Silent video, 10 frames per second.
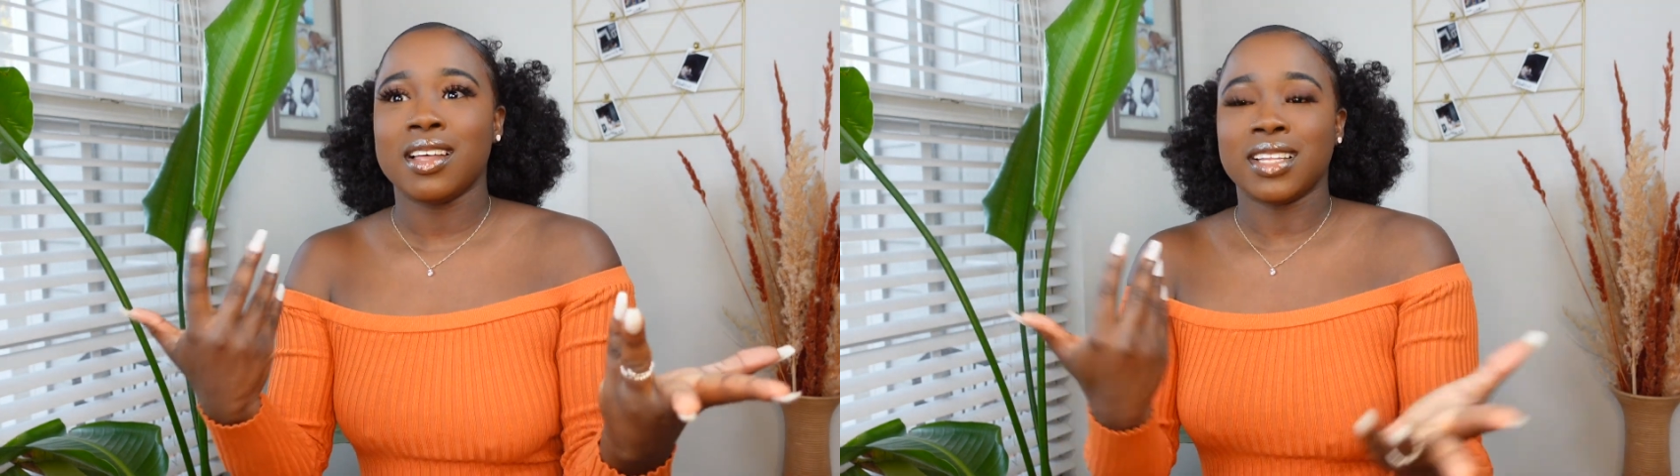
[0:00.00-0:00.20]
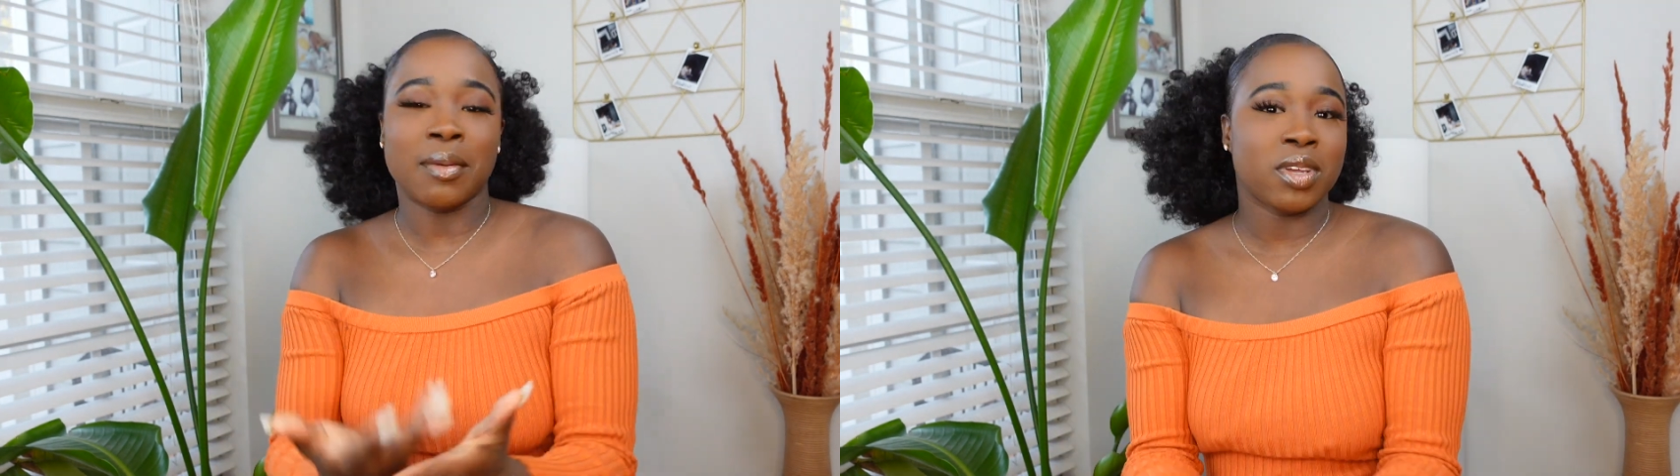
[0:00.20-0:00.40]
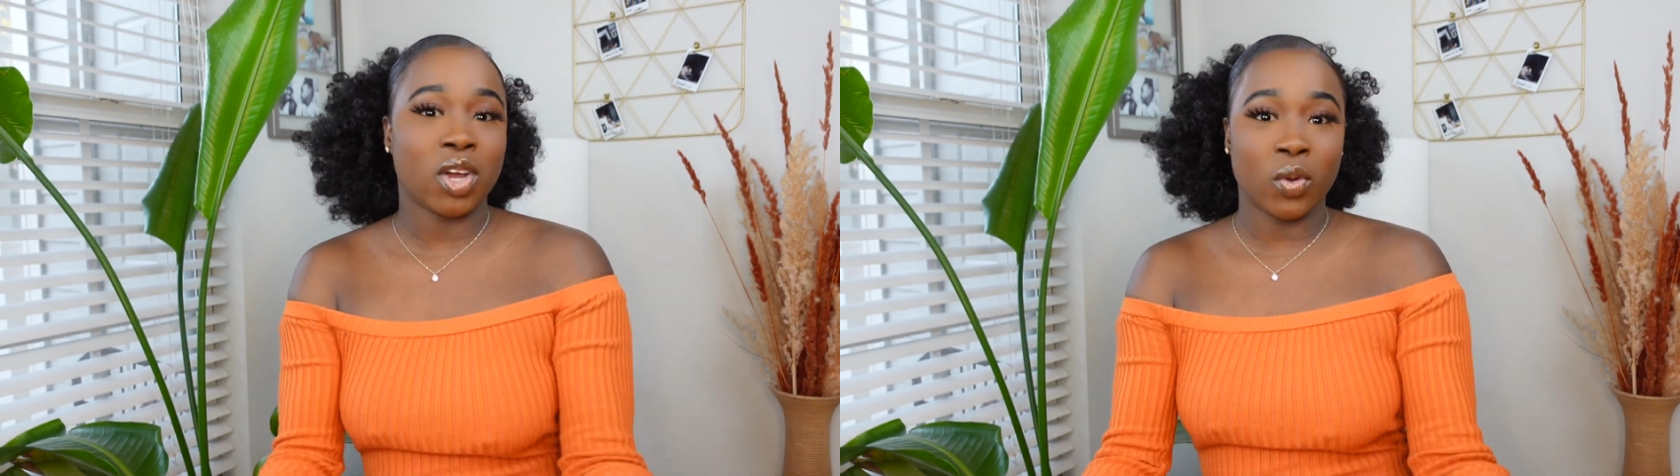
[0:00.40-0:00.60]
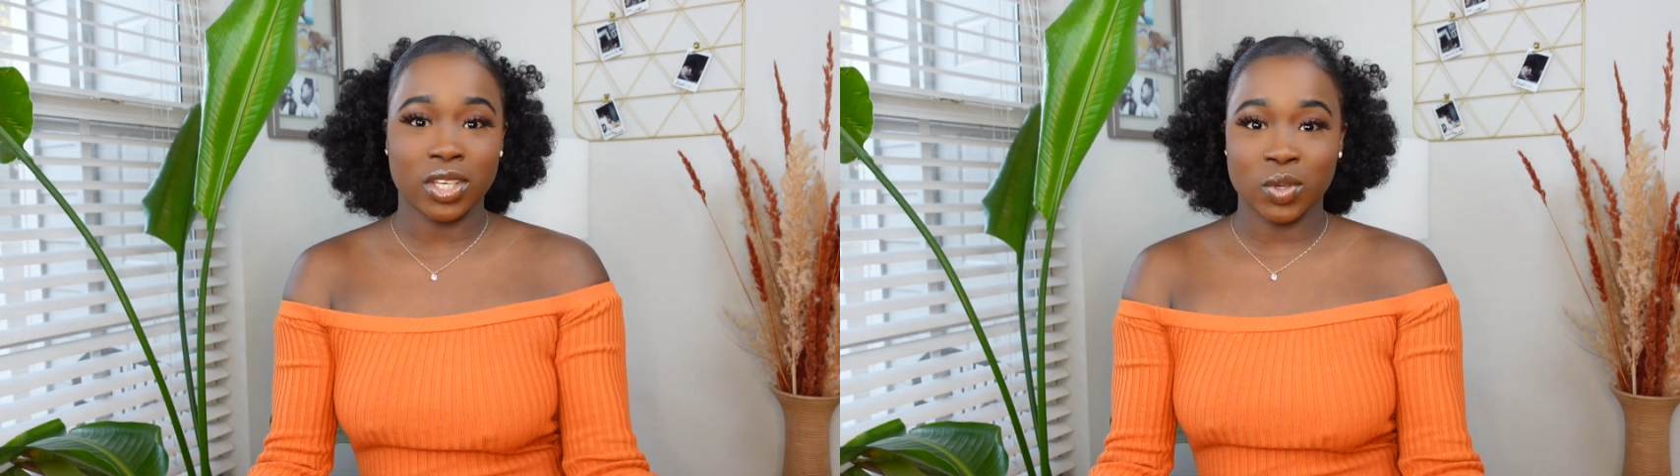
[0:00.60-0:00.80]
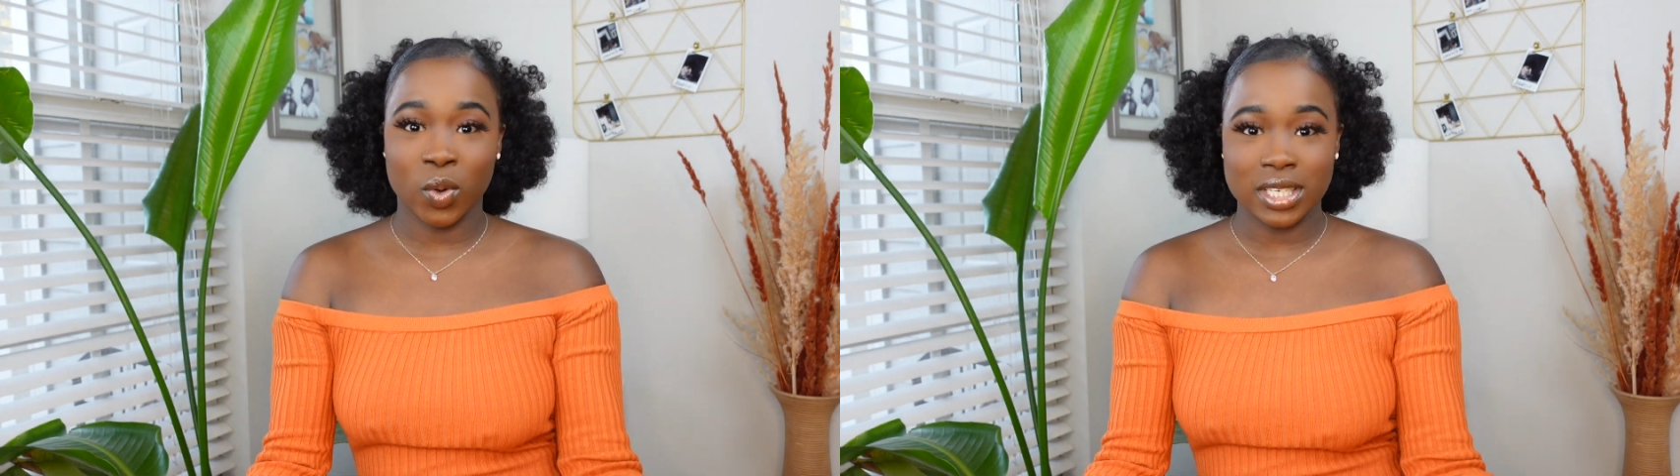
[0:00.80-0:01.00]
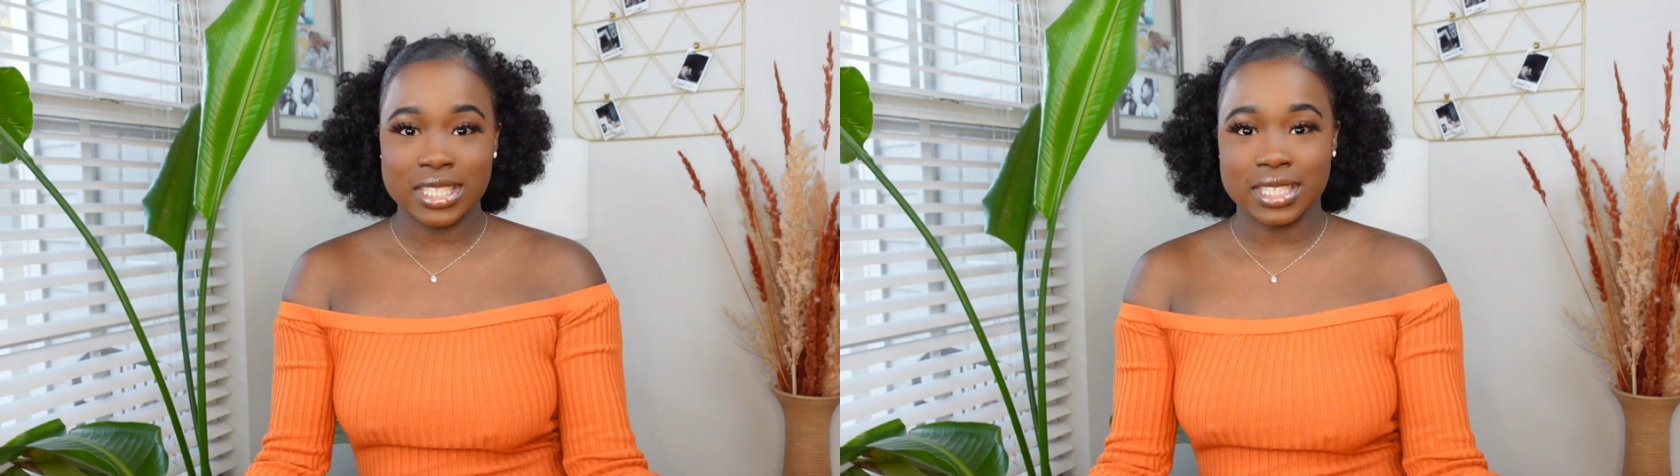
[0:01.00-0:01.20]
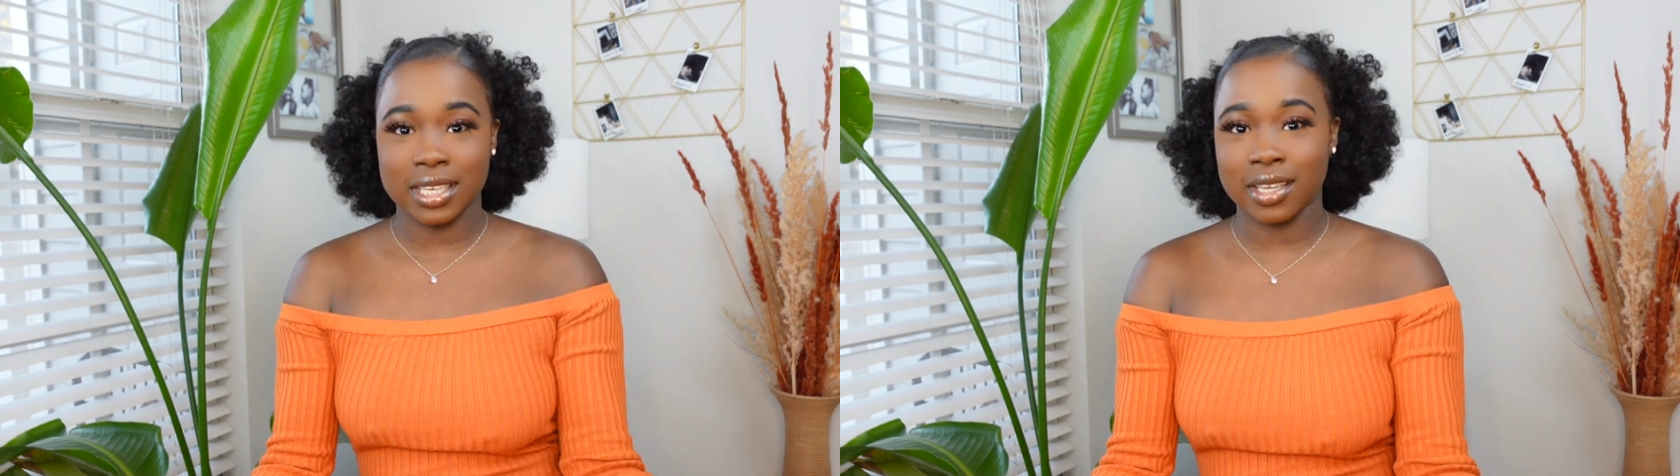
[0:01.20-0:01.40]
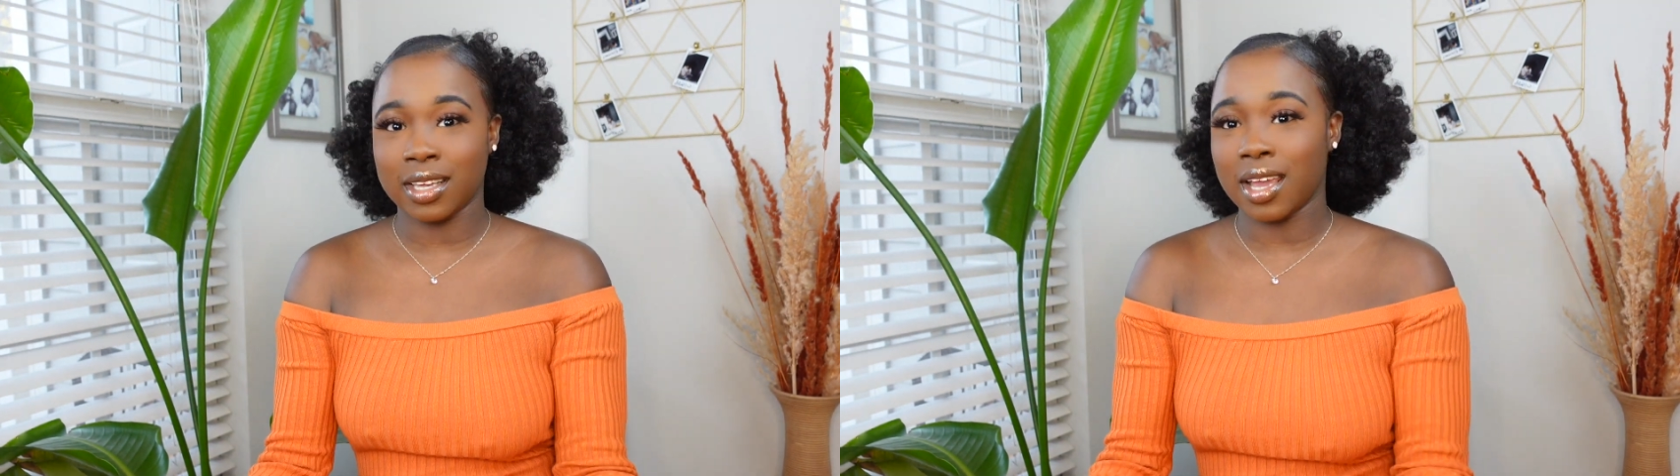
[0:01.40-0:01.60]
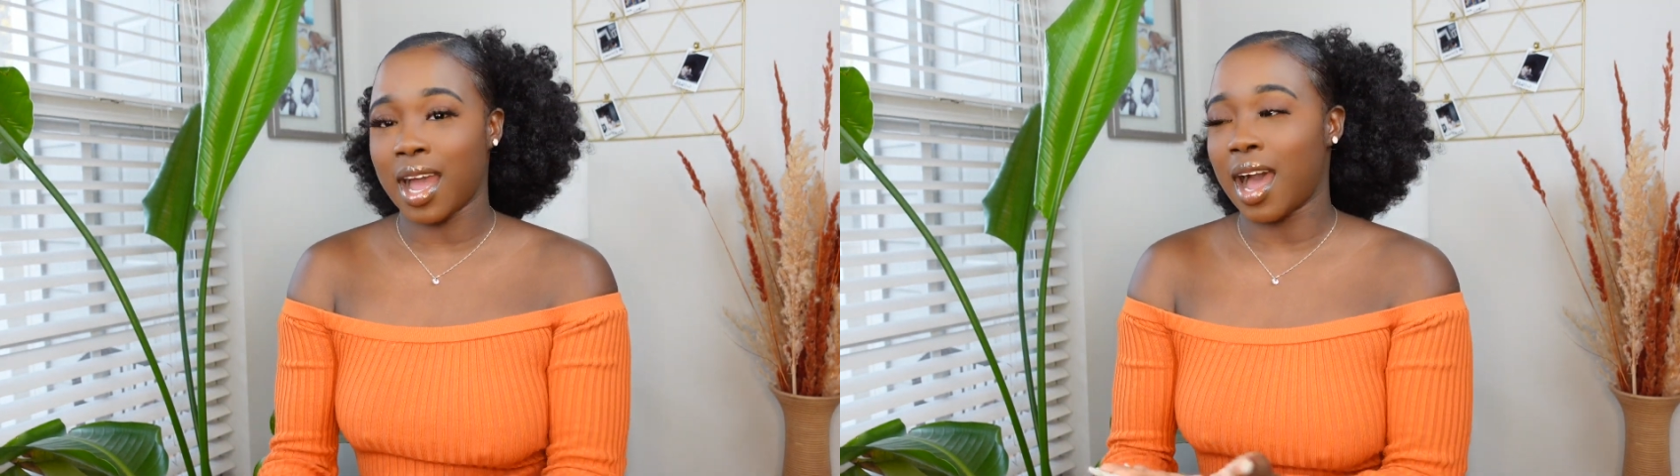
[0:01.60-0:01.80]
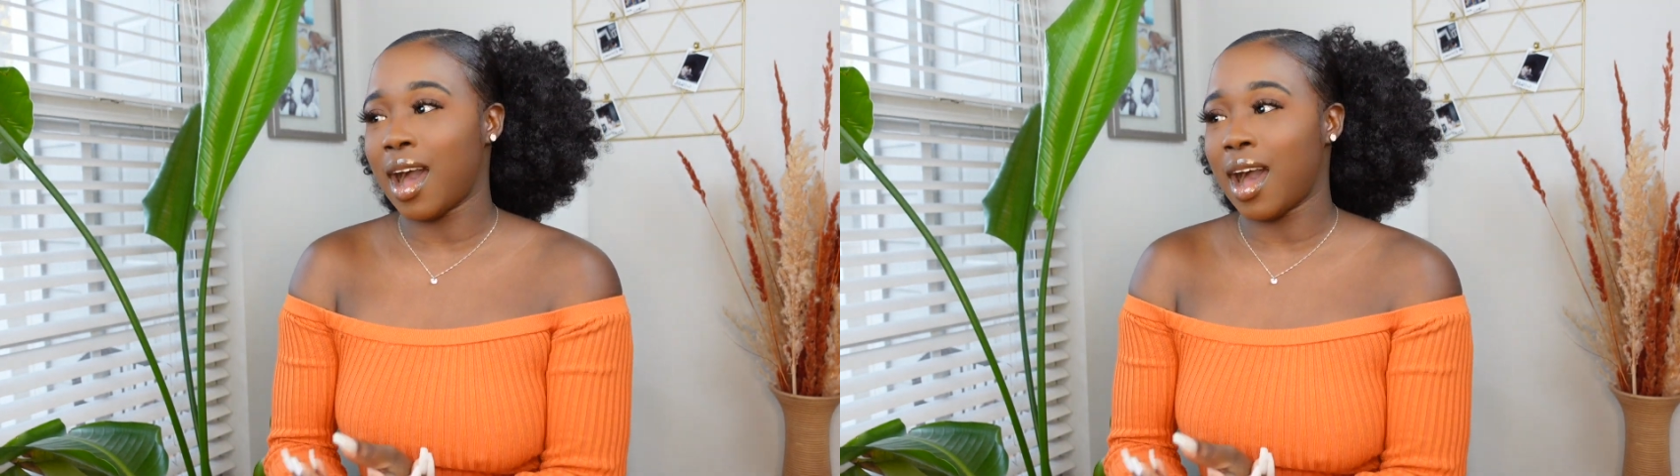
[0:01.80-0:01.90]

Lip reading: Let me know what you want to see.